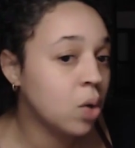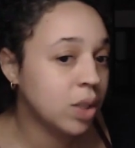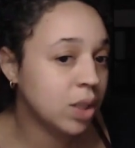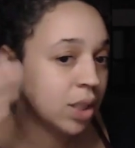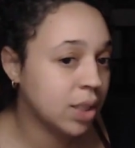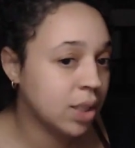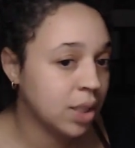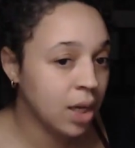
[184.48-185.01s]
it was
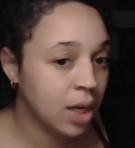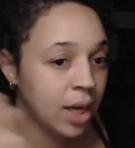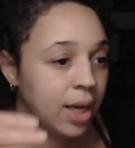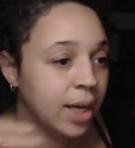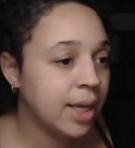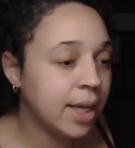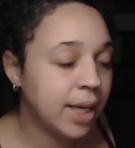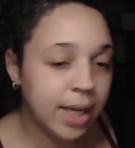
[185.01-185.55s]
just
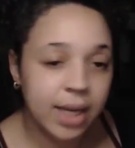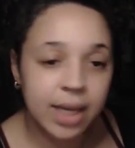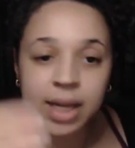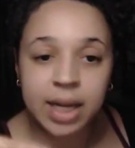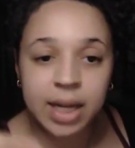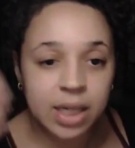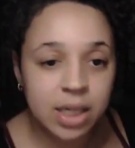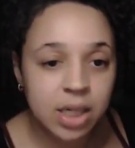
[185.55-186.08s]

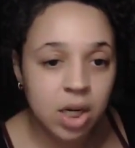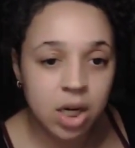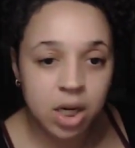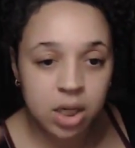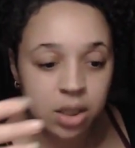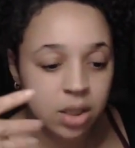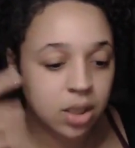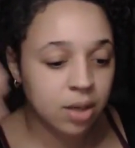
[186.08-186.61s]
getting into
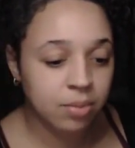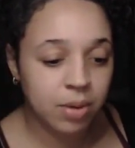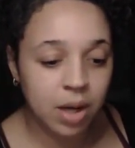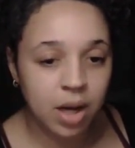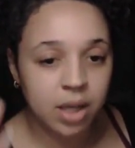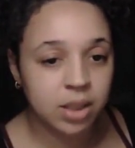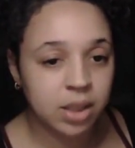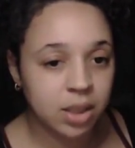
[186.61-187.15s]
her
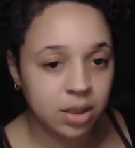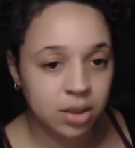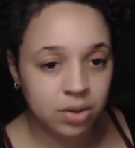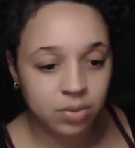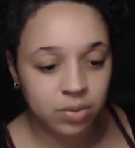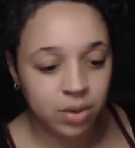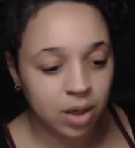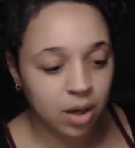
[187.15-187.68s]
subconscious
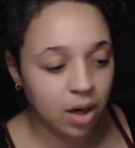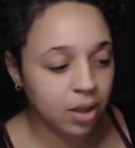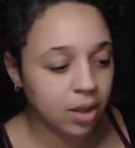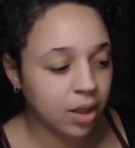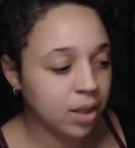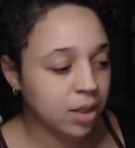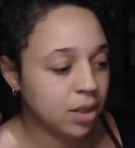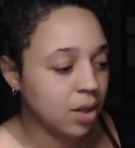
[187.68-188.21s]

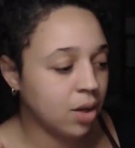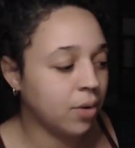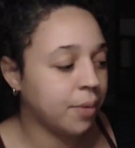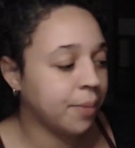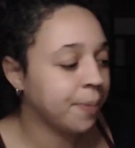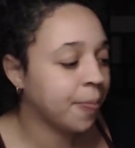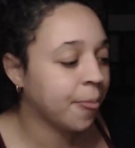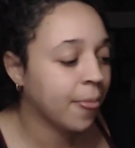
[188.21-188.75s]
regardless.
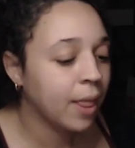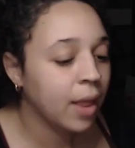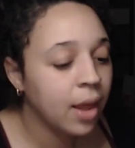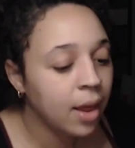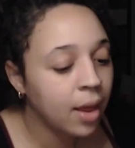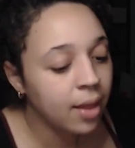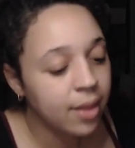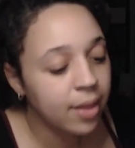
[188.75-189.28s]
So
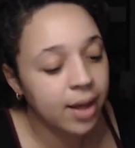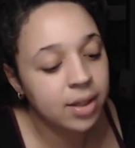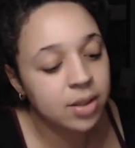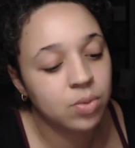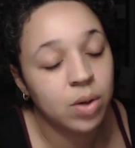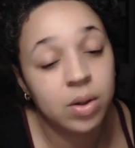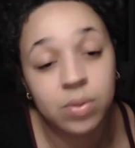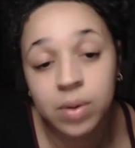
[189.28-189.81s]
that's
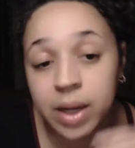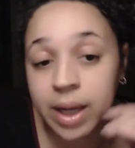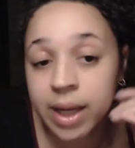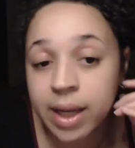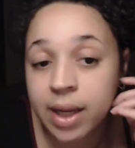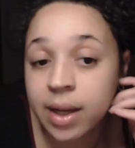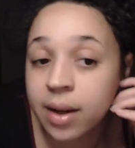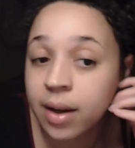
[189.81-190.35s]
one
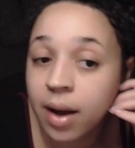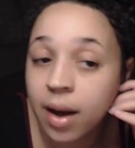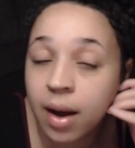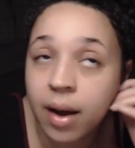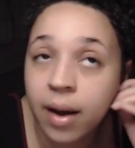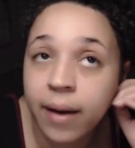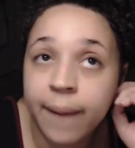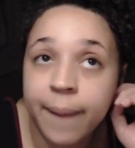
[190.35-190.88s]
way.
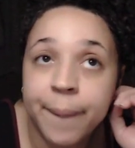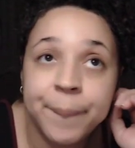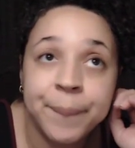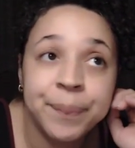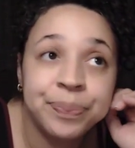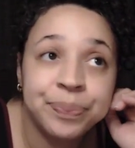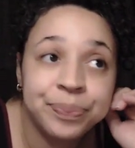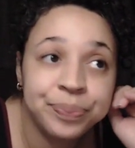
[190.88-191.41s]
Um
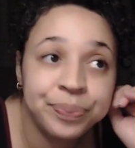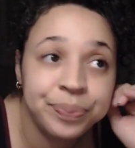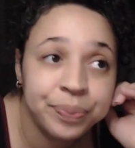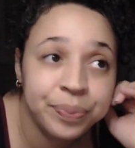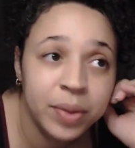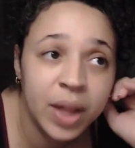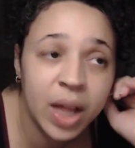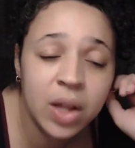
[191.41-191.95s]

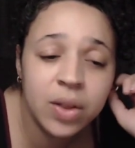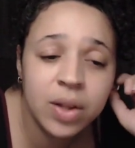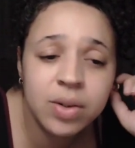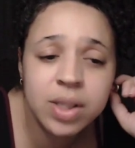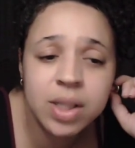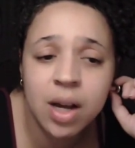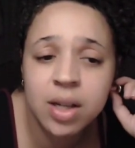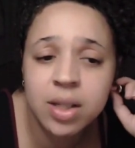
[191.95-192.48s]
there
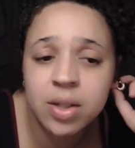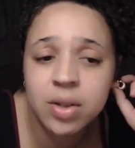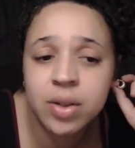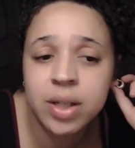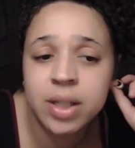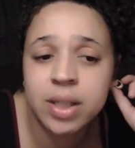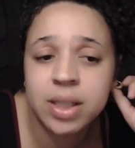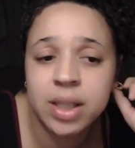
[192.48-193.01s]
was also
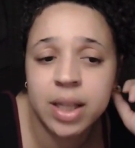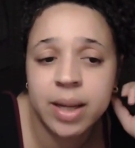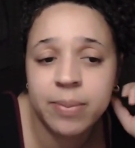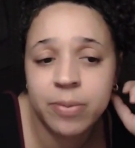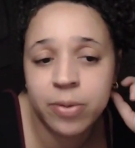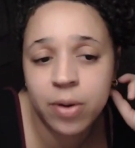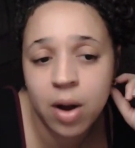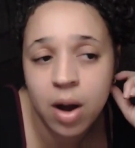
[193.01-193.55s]
this
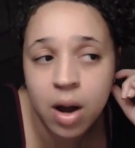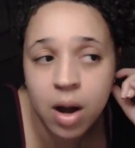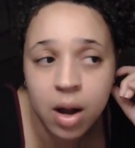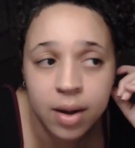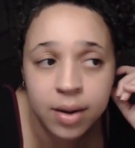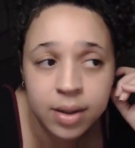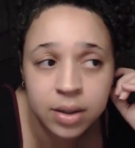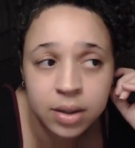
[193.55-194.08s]

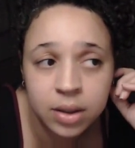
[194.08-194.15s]
leapfrog